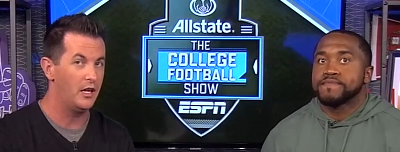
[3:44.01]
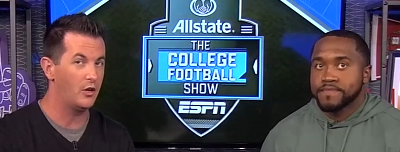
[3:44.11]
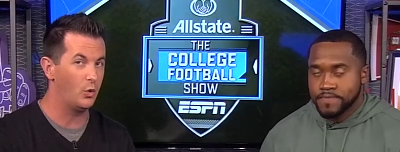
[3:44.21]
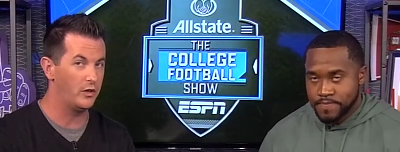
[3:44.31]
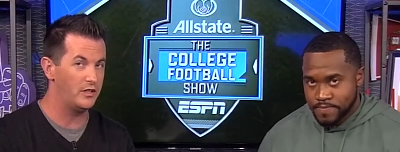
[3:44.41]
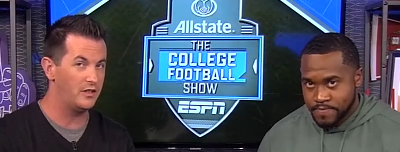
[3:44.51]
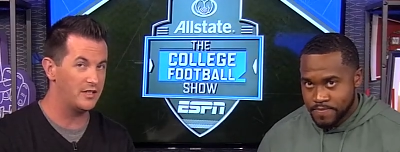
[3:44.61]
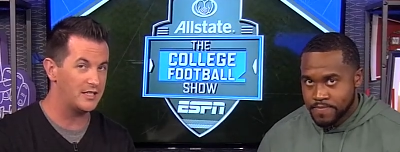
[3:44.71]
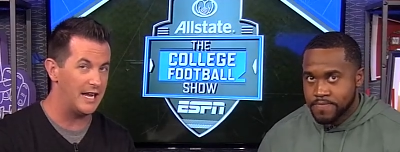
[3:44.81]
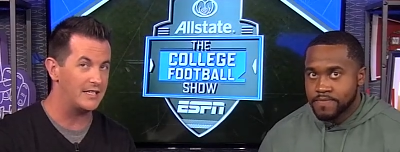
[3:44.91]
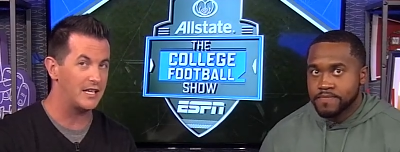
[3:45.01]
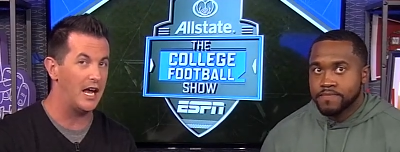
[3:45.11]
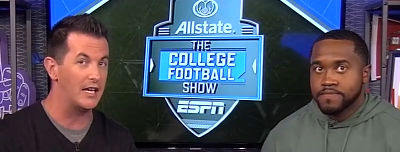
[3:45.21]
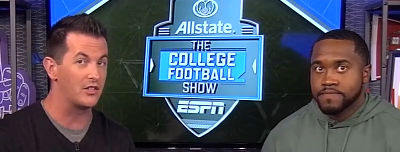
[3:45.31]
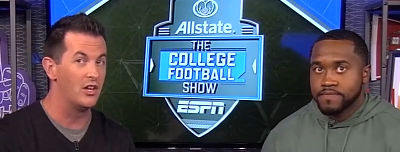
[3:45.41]
Speaker 1: According to the stats
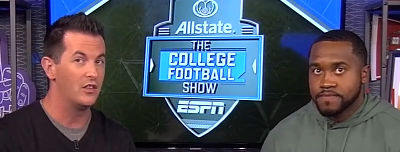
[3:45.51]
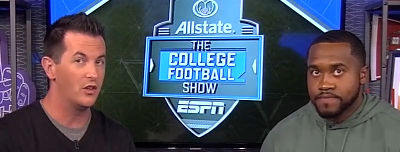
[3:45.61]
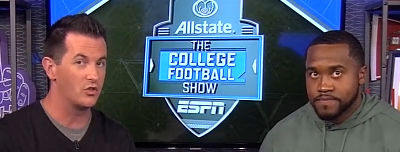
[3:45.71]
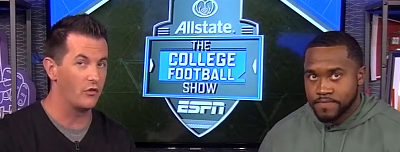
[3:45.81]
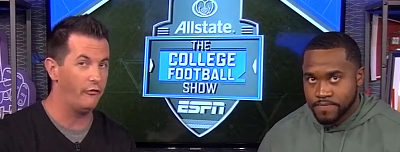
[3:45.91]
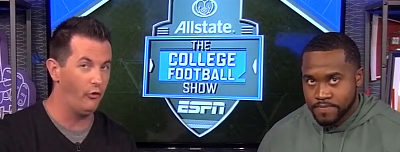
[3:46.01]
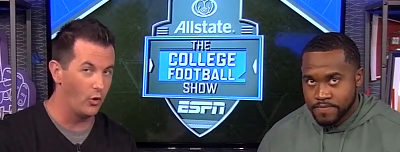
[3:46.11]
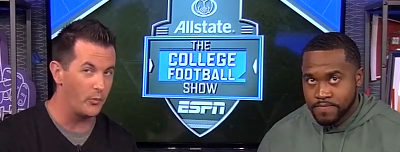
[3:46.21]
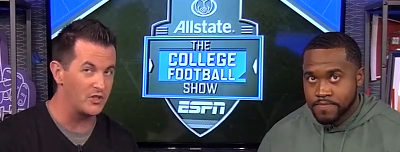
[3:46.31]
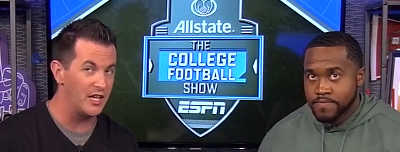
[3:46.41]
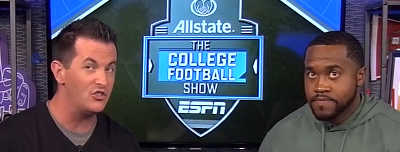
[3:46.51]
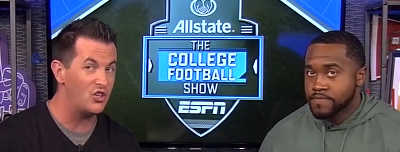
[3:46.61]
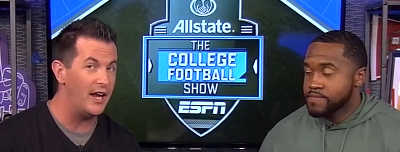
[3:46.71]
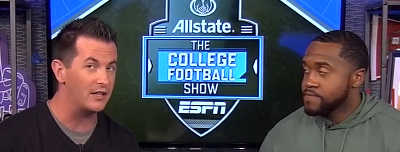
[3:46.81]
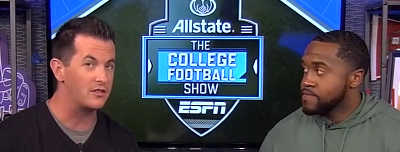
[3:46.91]
guys, there's a 4%
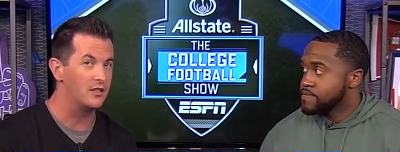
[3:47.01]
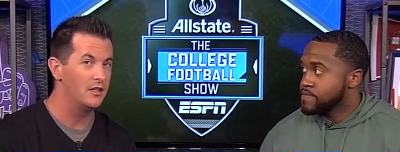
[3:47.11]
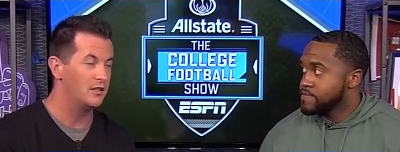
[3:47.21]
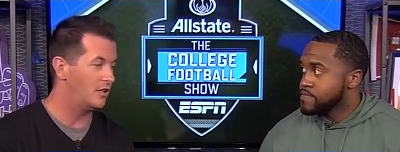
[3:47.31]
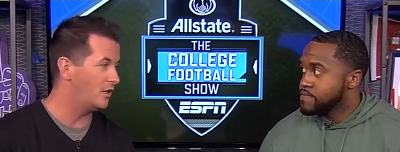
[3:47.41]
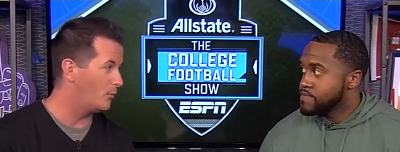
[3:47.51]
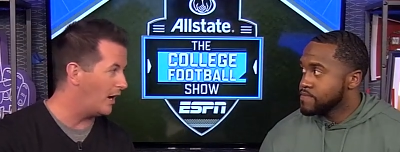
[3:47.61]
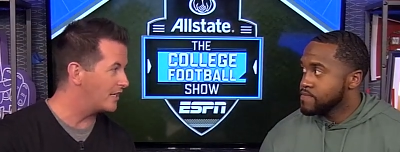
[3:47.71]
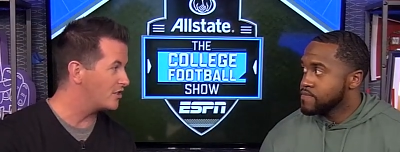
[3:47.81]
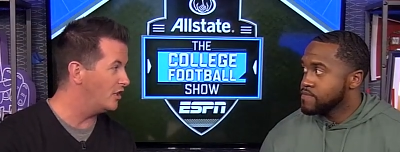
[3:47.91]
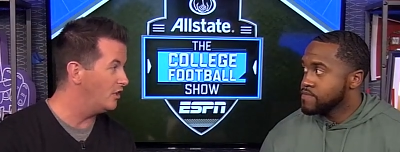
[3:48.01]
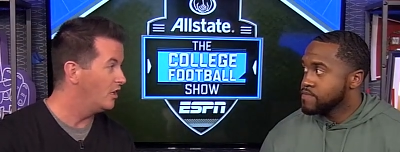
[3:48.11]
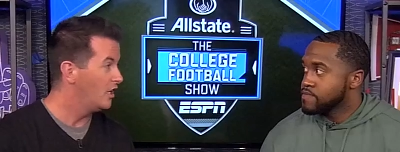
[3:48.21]
chance that Nebraska